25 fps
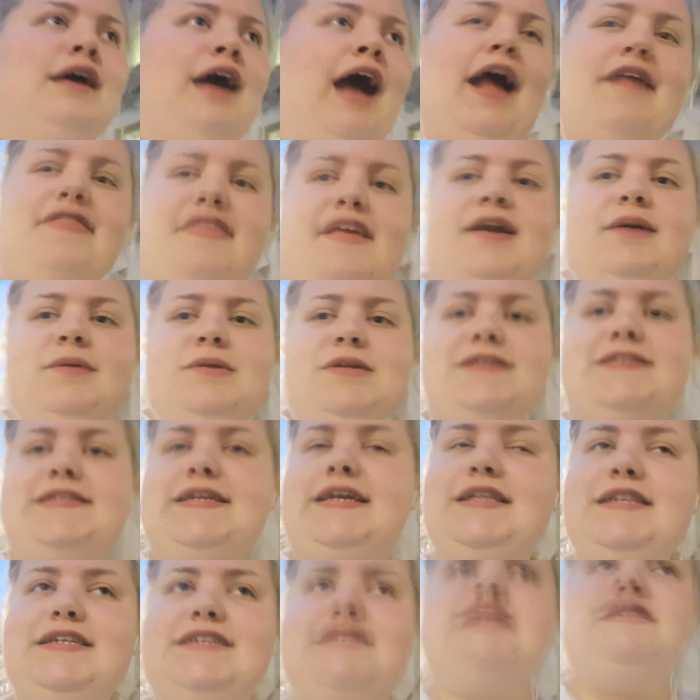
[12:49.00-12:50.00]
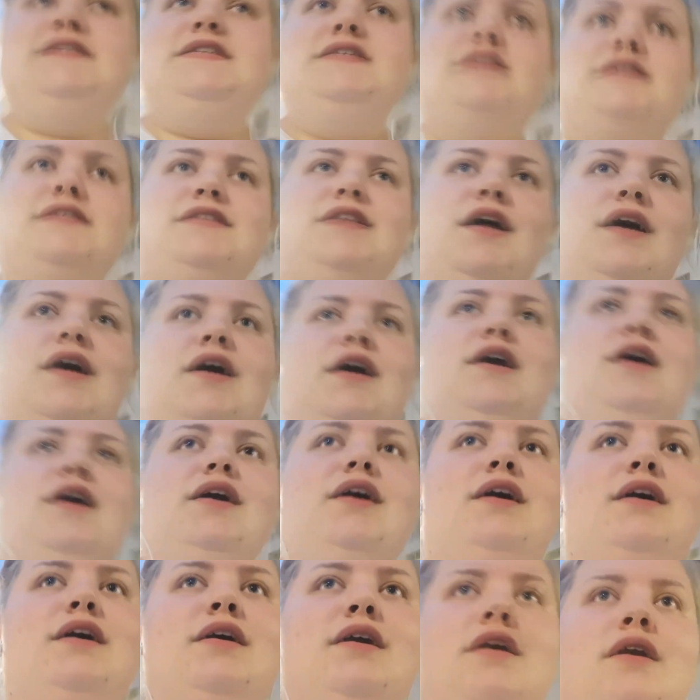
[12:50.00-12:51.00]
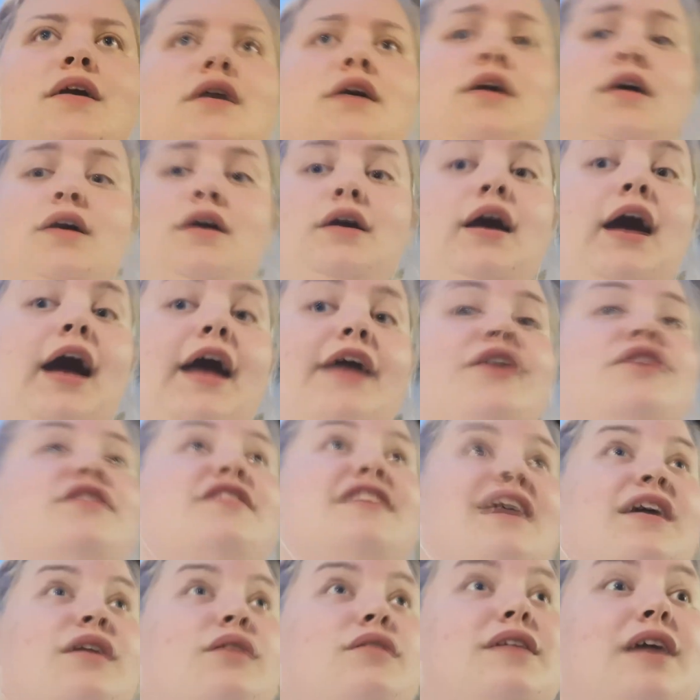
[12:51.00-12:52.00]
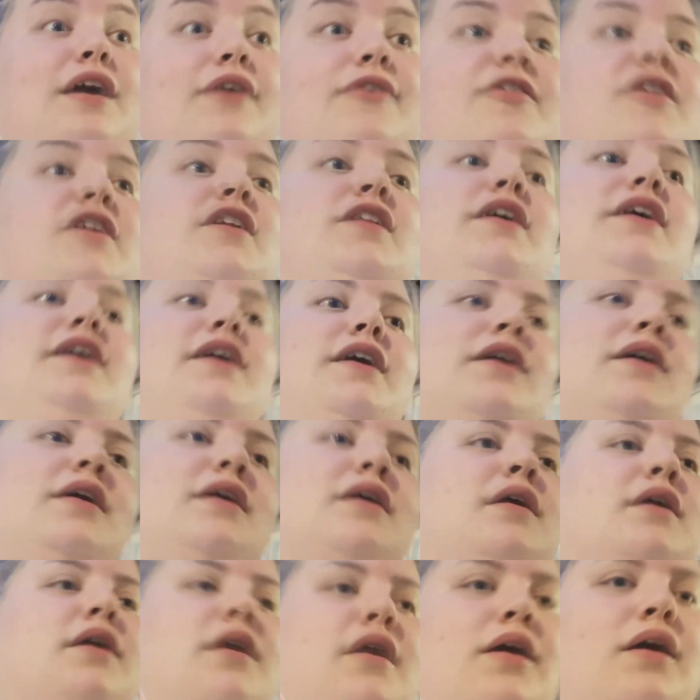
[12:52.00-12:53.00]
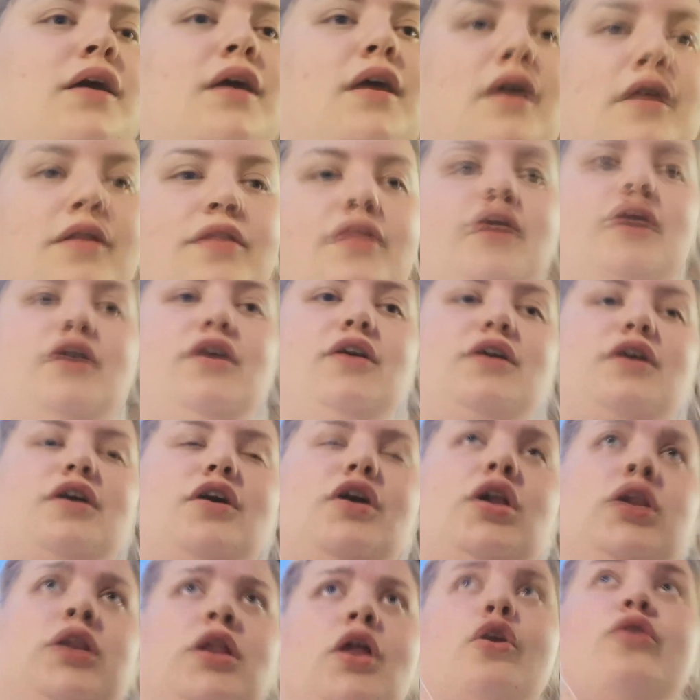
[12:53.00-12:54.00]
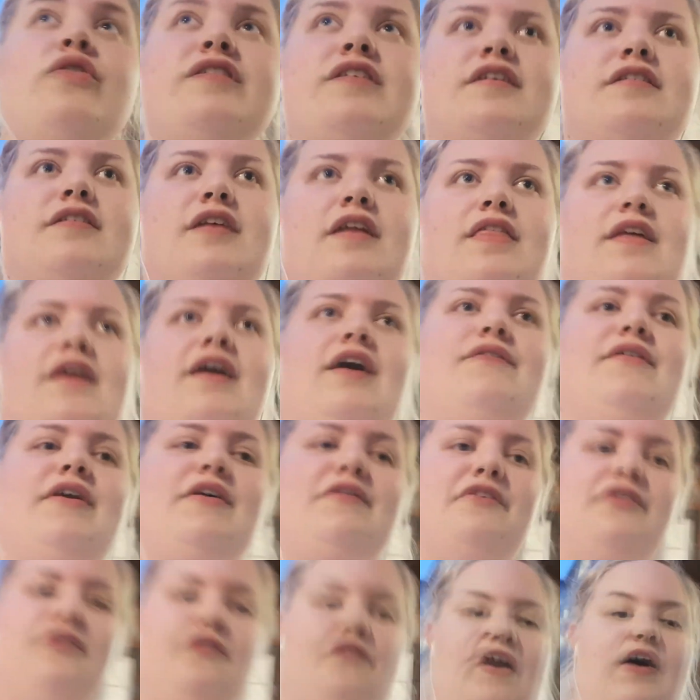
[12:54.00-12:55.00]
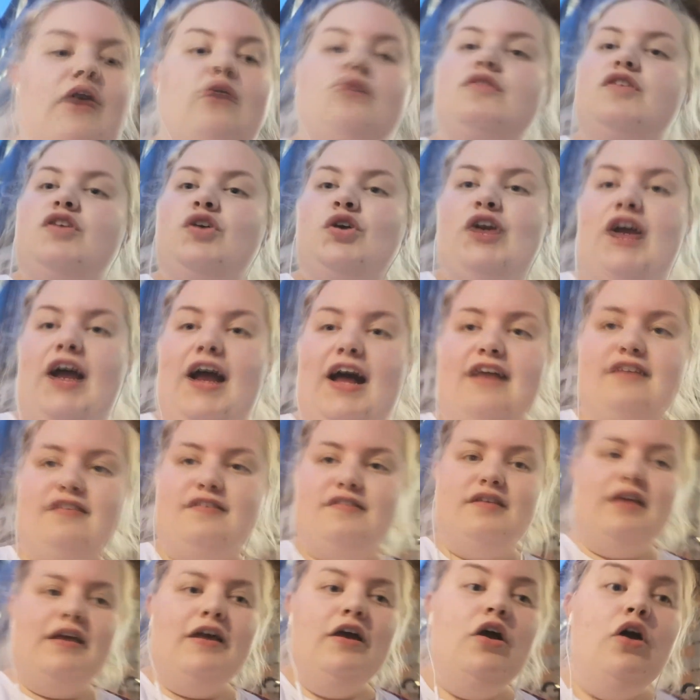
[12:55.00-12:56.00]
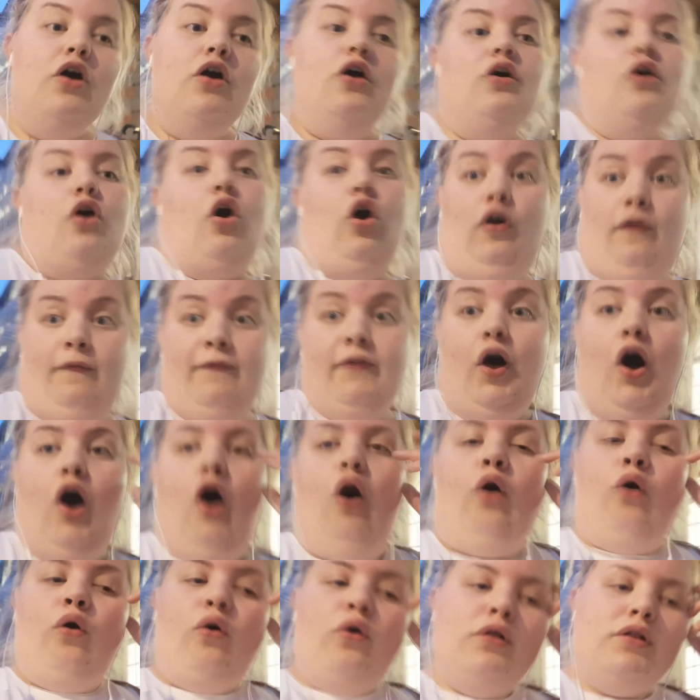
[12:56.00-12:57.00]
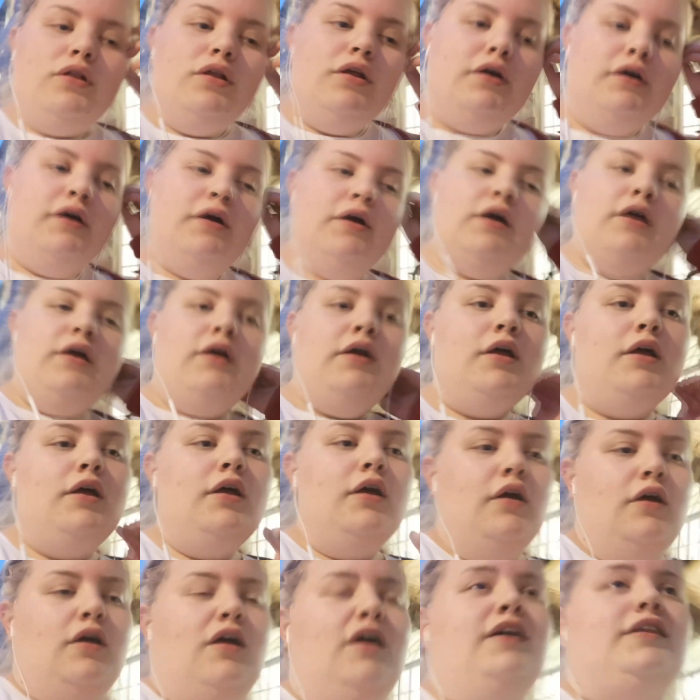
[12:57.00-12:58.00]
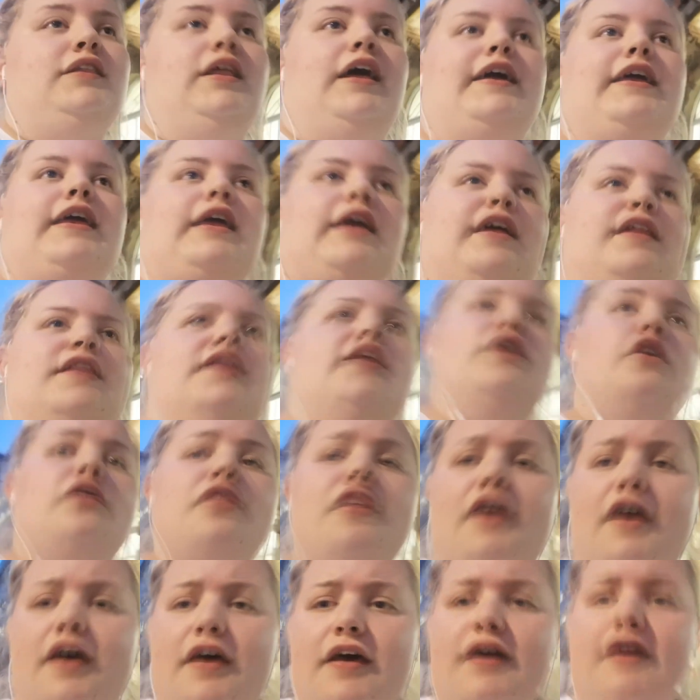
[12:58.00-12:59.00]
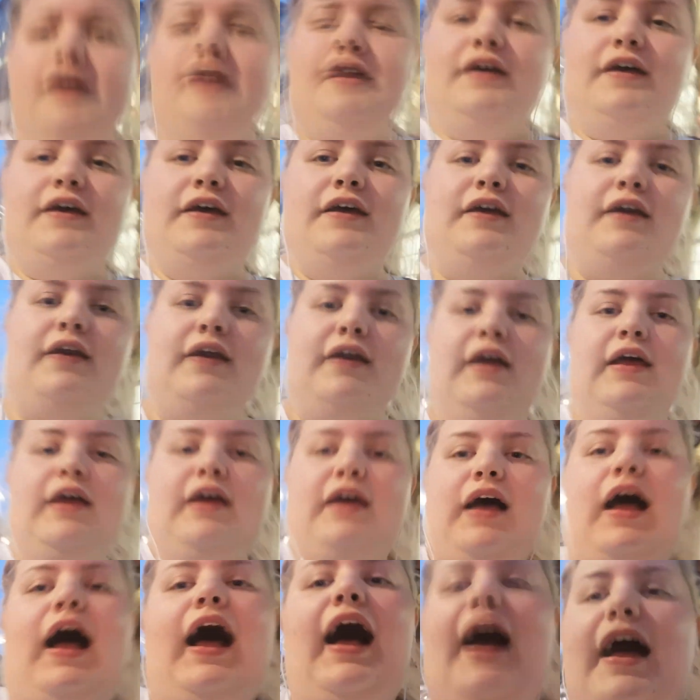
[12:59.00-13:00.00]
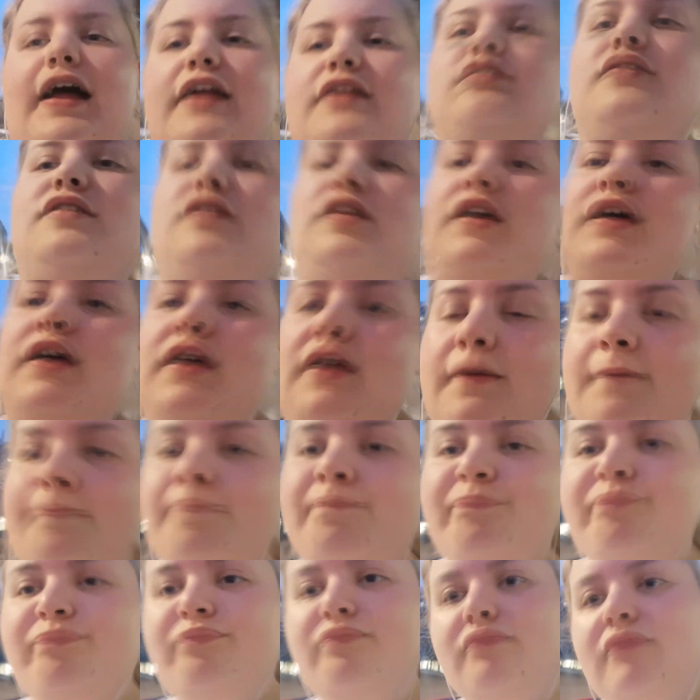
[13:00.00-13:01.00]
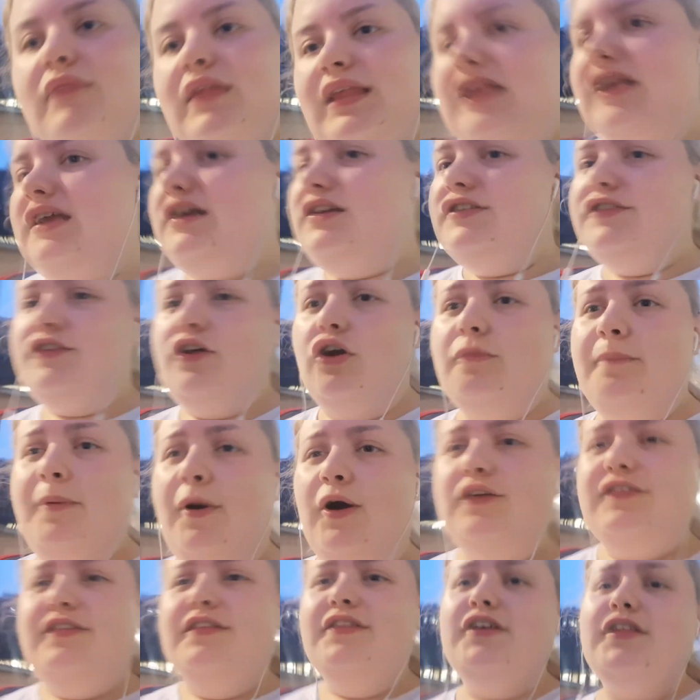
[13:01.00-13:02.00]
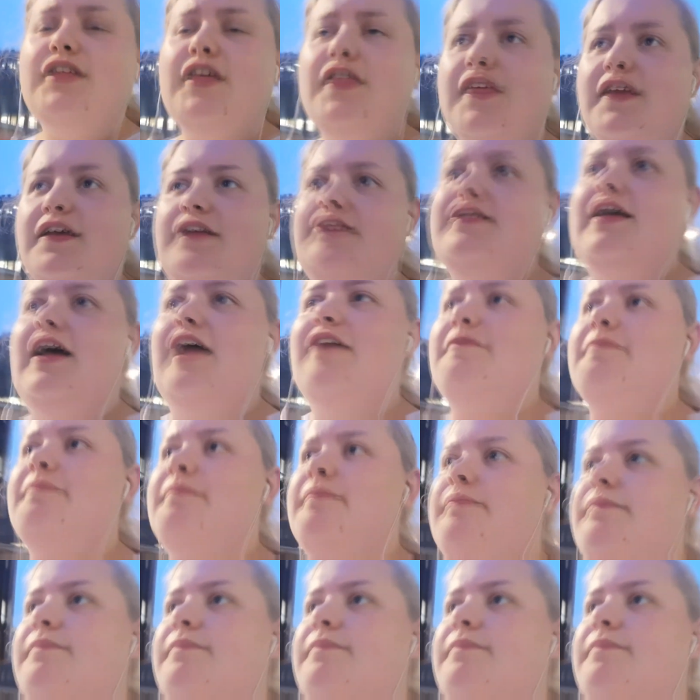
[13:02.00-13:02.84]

I think I'm going to say this, this is the IECL definitely the closest I think I've ever felt to a cast on the whole. Like in the other and soapbox and the other things that